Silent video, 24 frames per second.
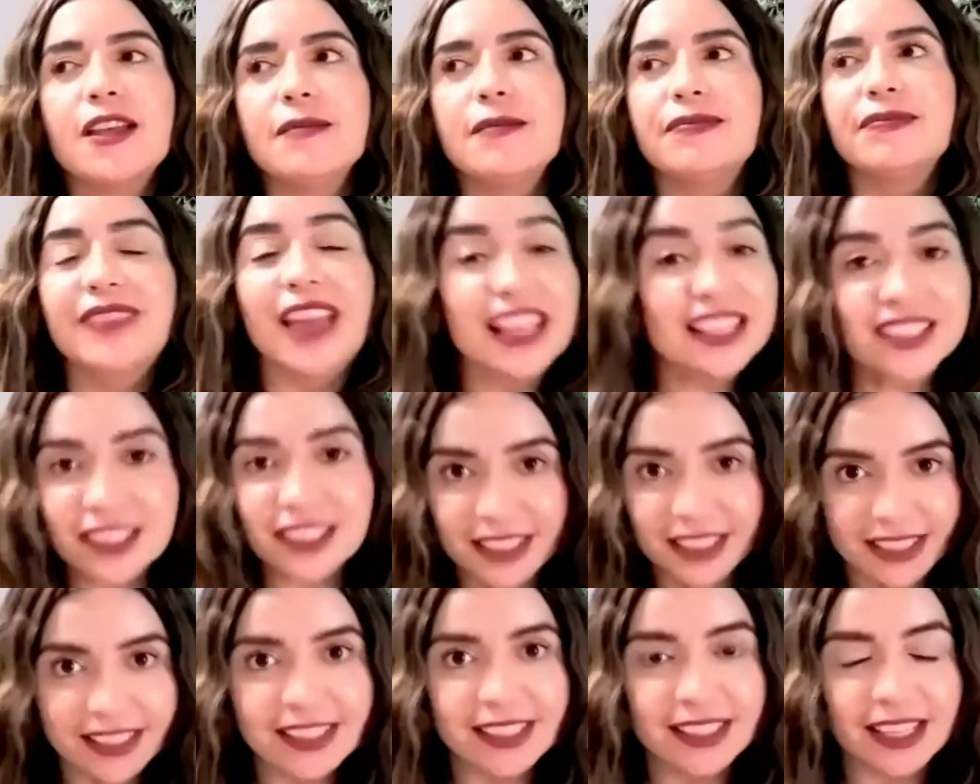that's going
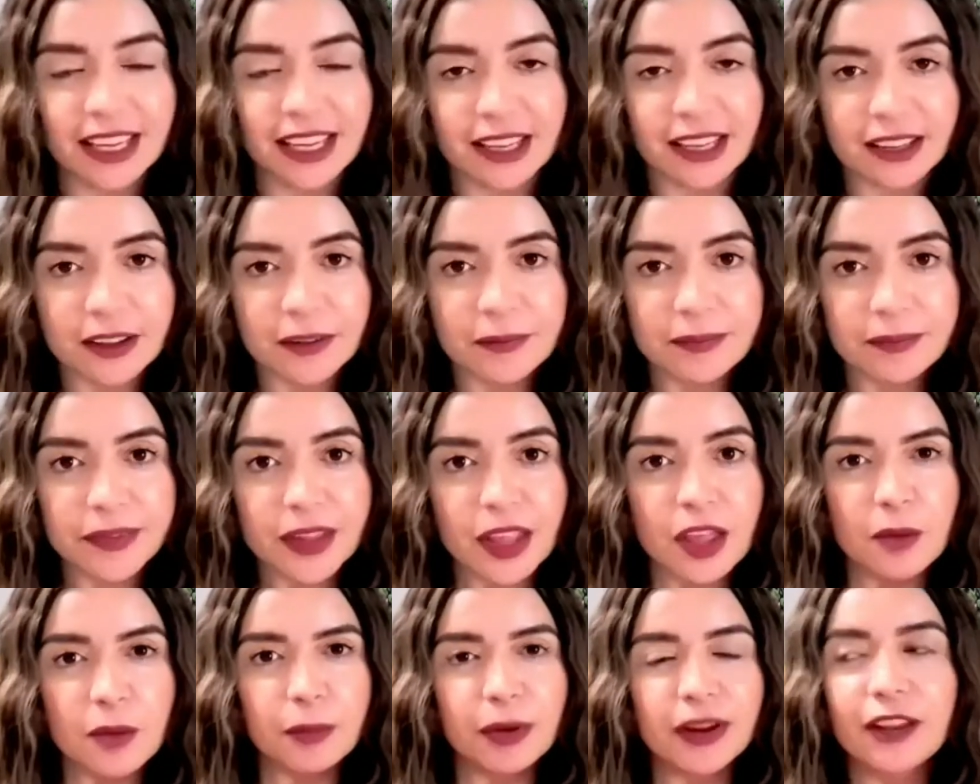to stick.
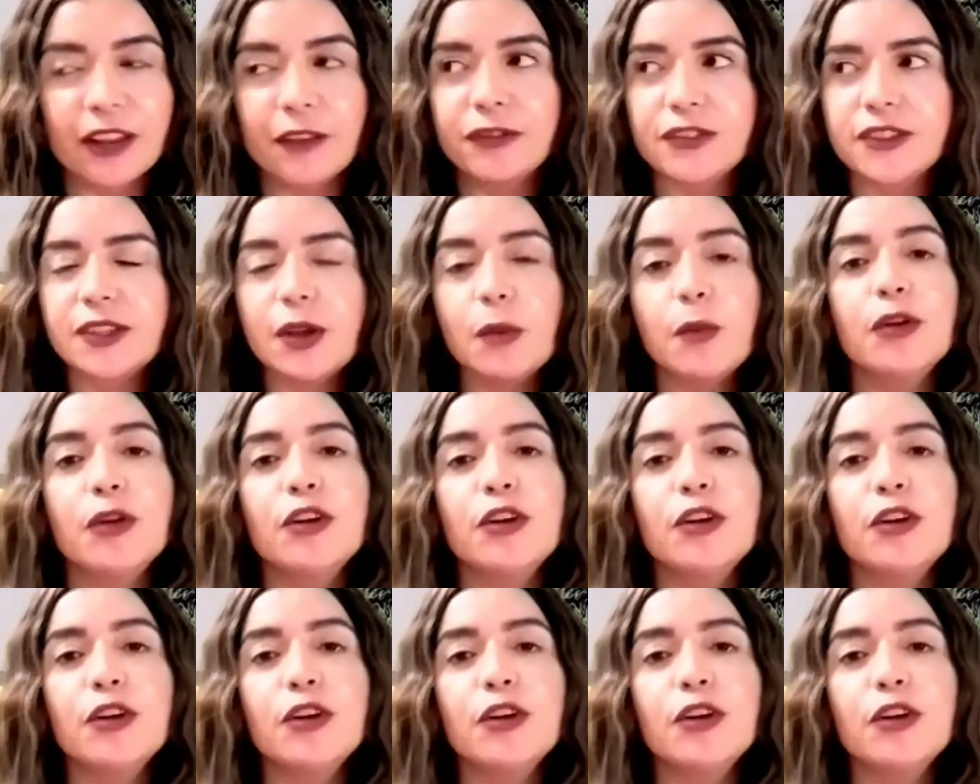But if someone